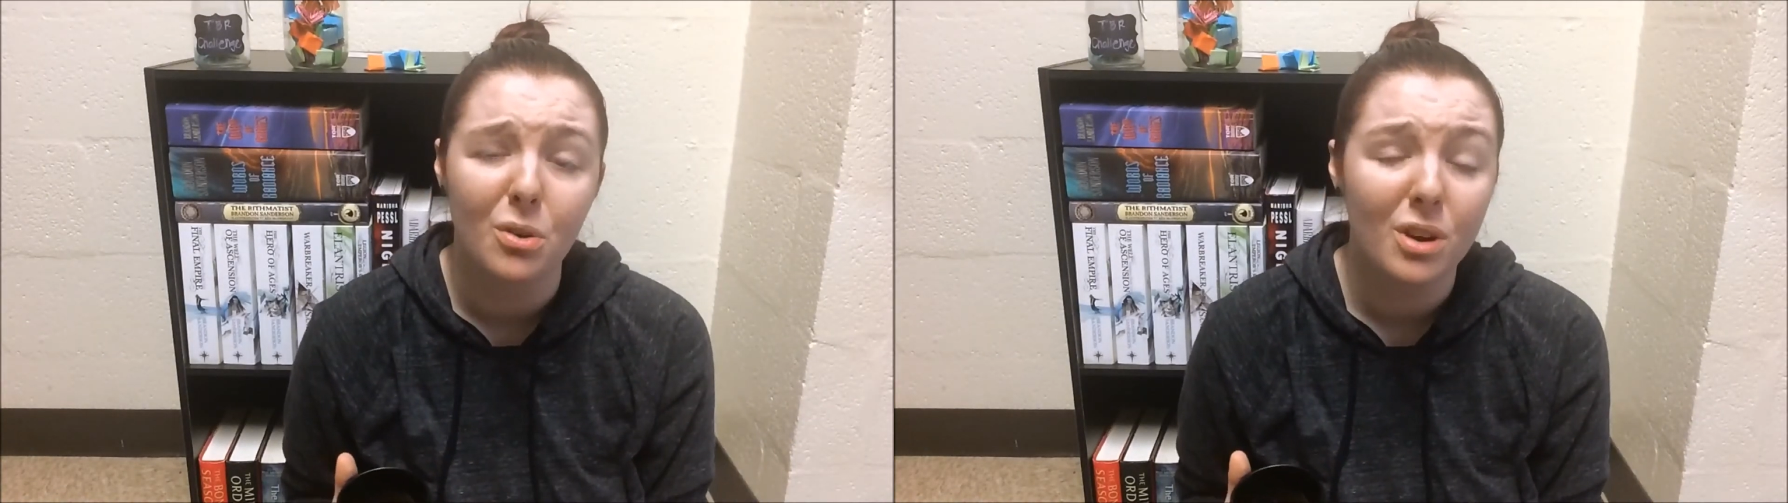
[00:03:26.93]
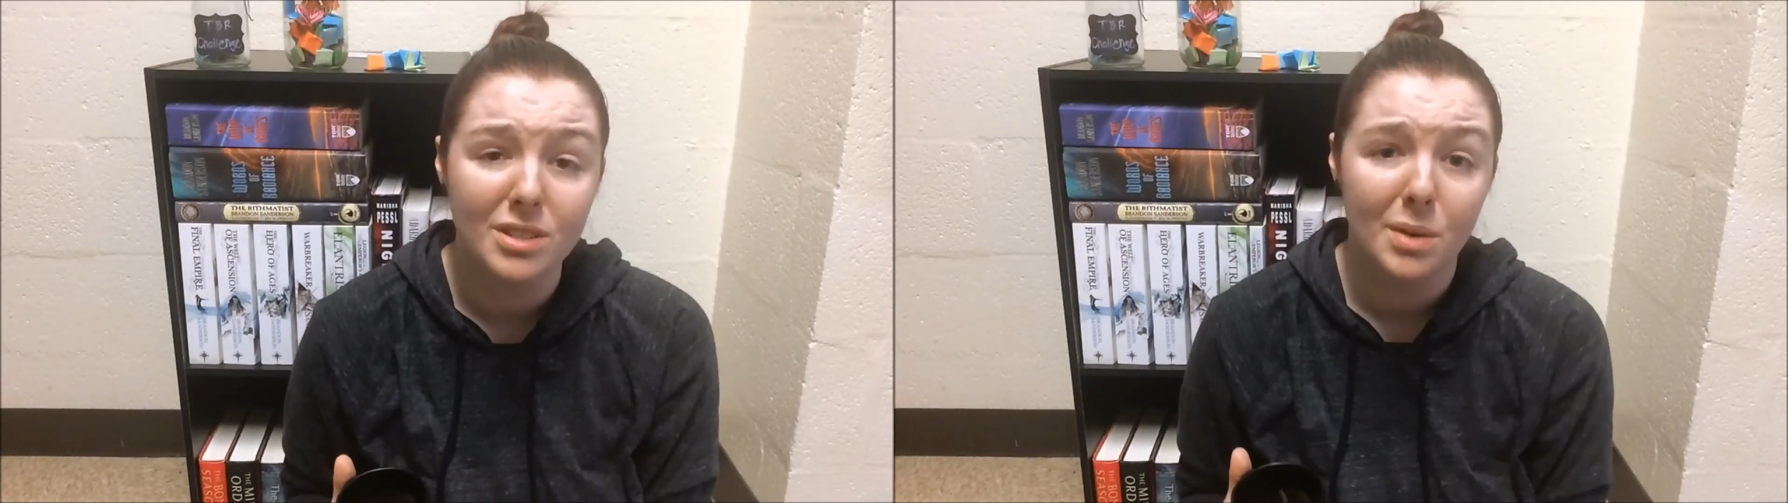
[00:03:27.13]

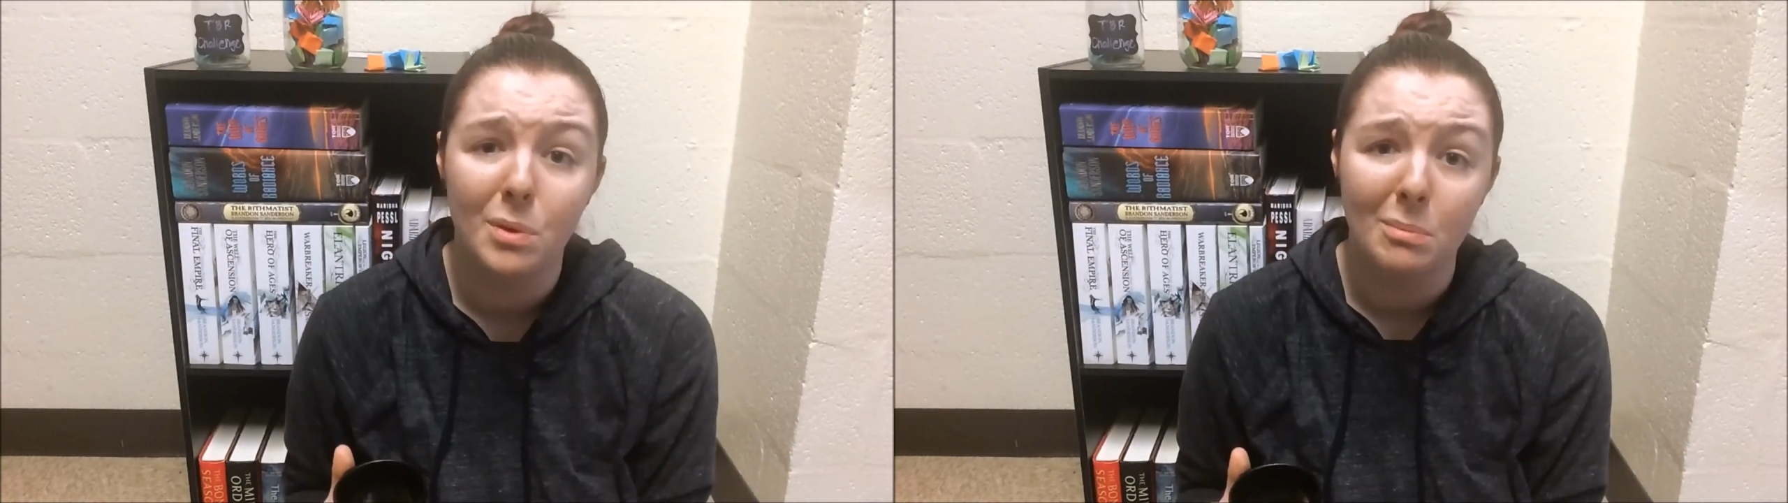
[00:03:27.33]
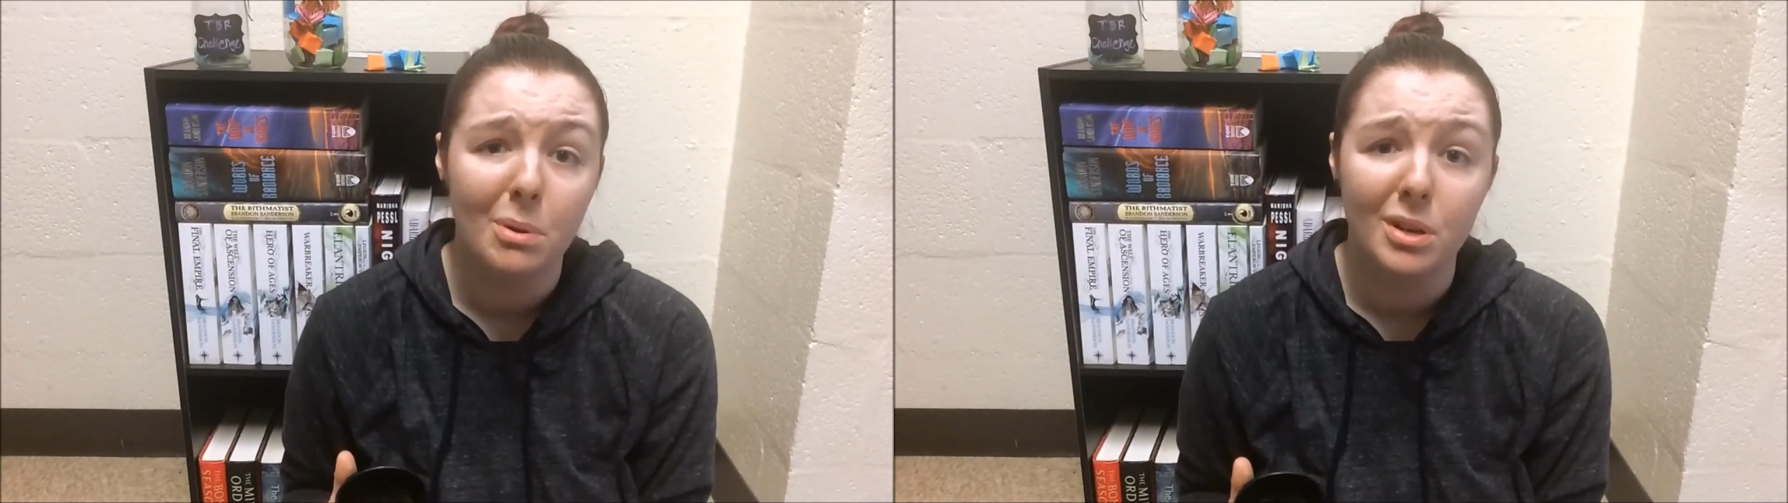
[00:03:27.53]
or else I
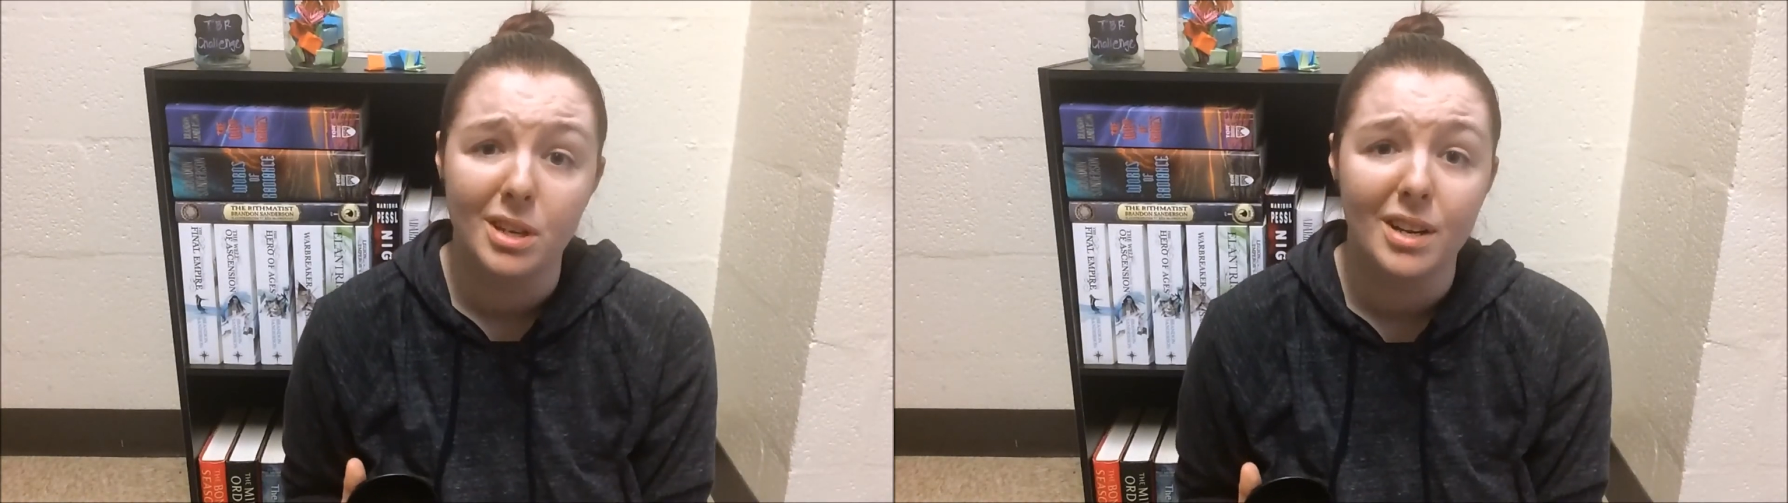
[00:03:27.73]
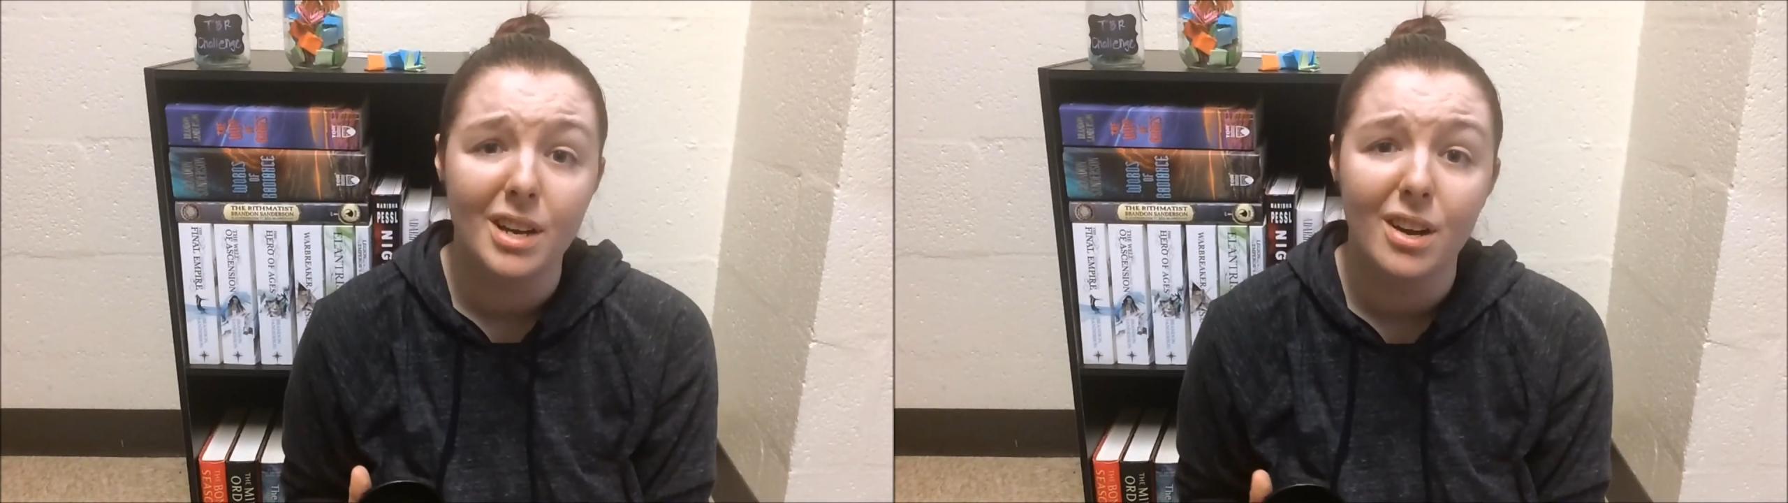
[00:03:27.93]
wouldn't put it
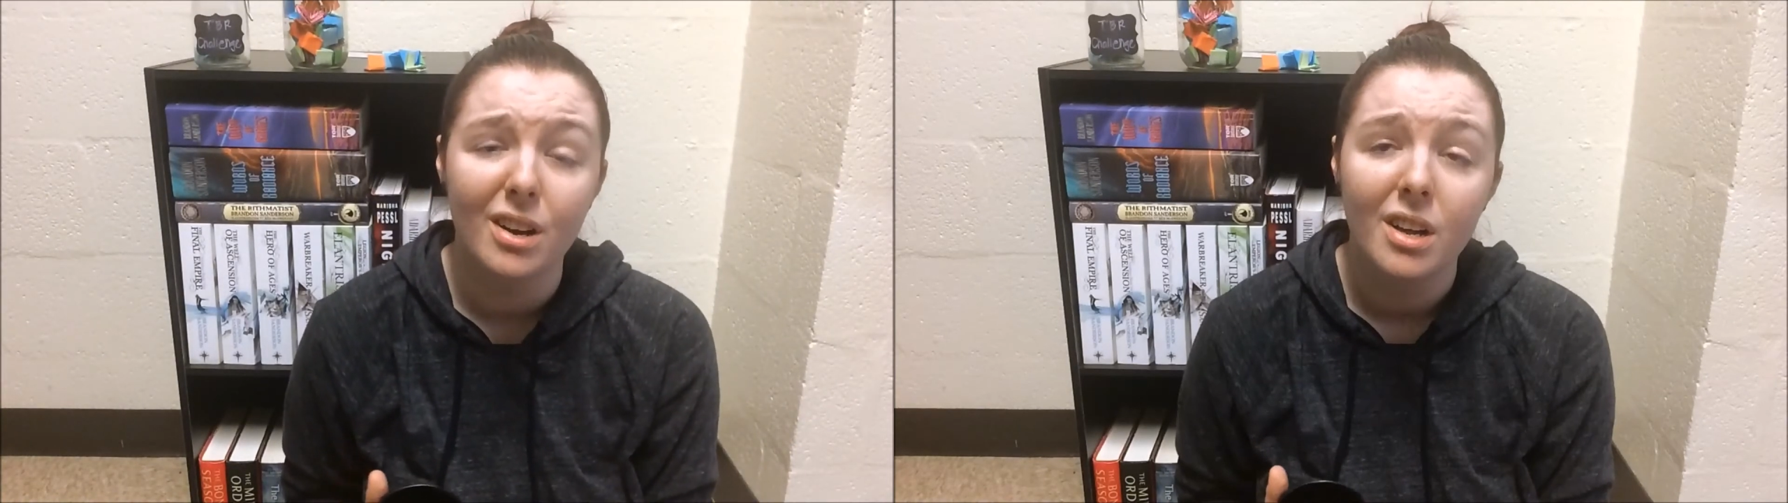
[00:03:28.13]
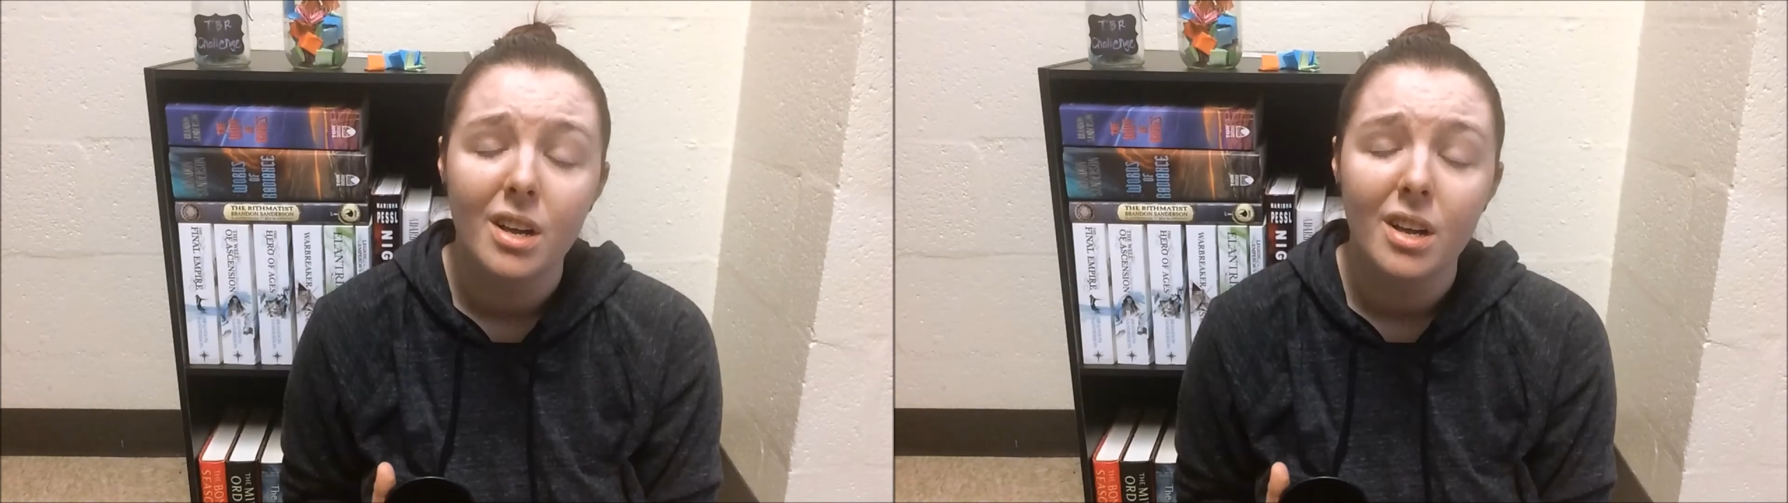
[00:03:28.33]
on here.